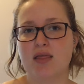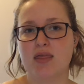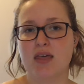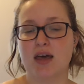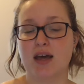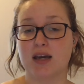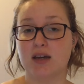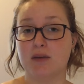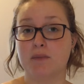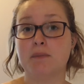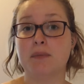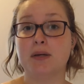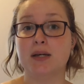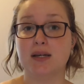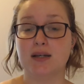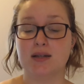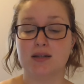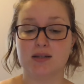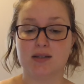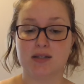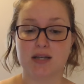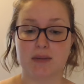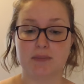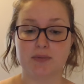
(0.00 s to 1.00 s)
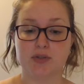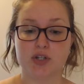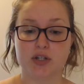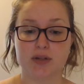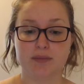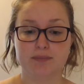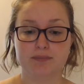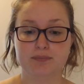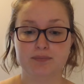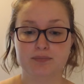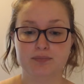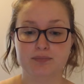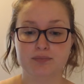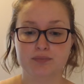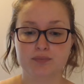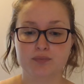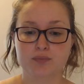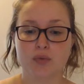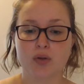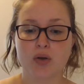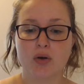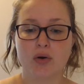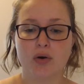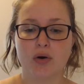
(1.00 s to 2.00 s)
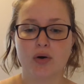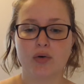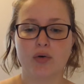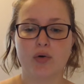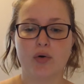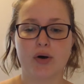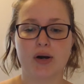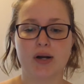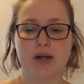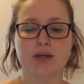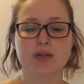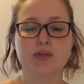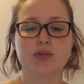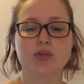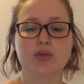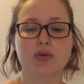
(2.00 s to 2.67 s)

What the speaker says: that can be deception. According